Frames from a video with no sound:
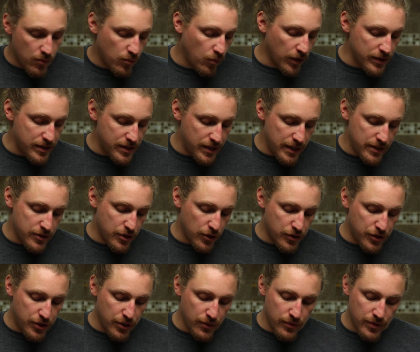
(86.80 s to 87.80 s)
Once these are
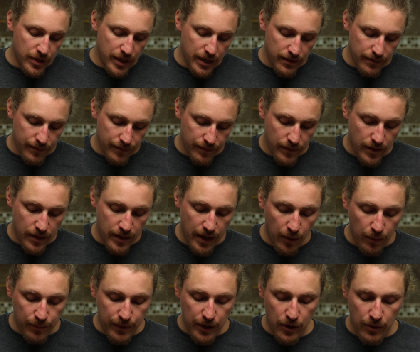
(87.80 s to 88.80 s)
tuned in, they
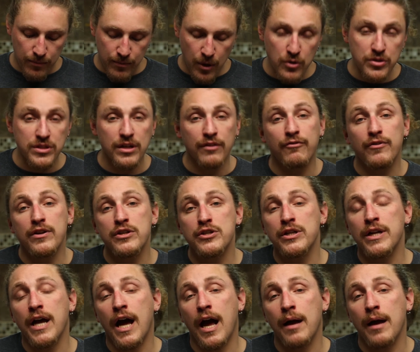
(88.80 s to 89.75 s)
will be your most efficient